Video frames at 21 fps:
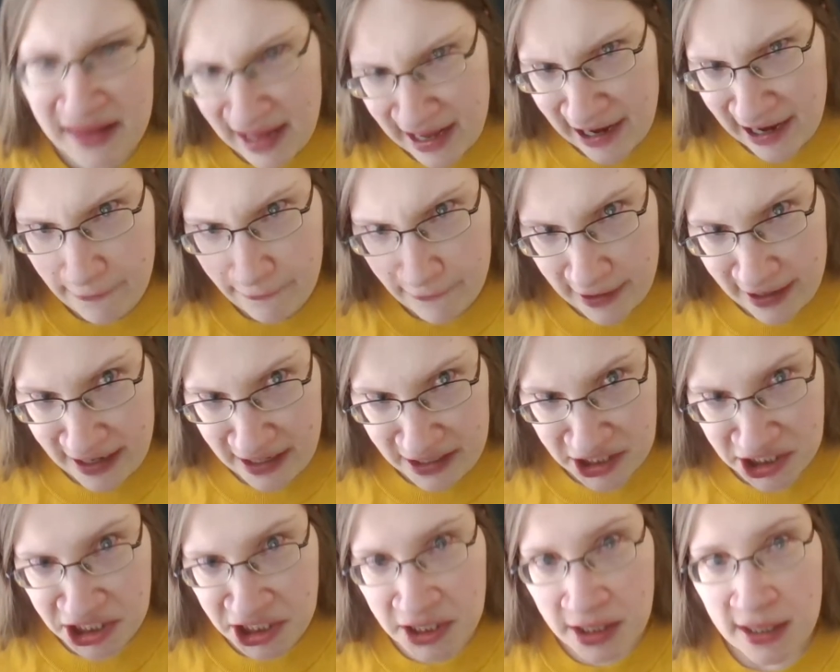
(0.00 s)
that
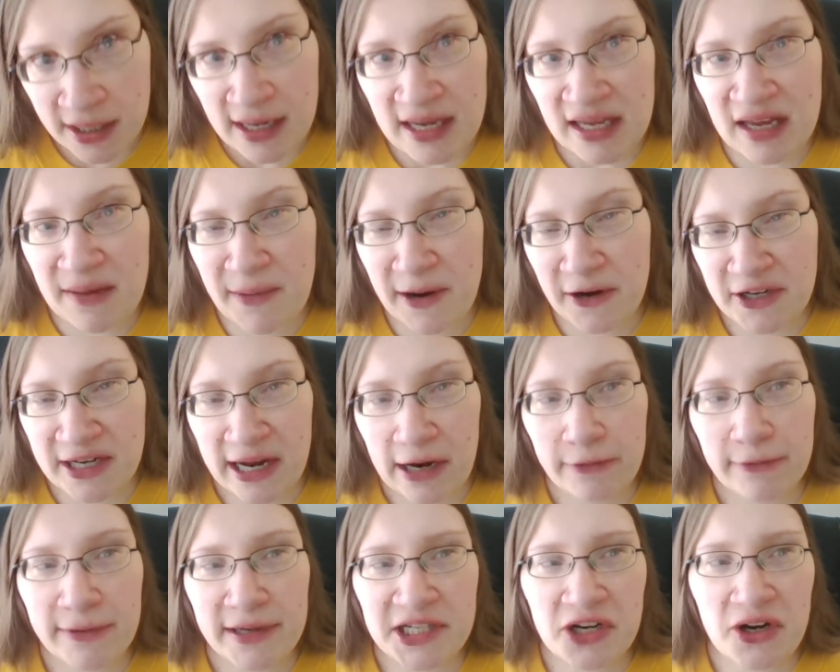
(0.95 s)
rich compared to
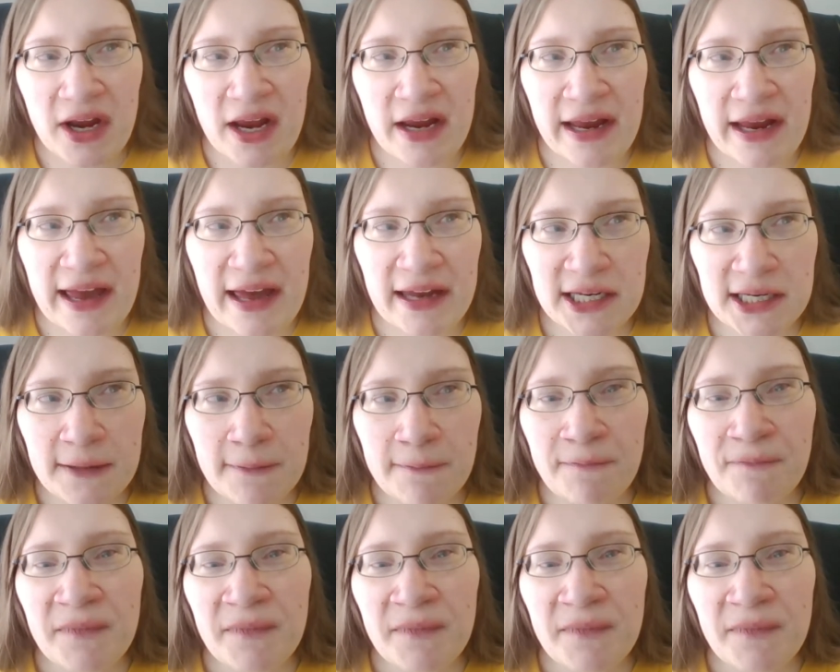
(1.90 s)
how rich you can get.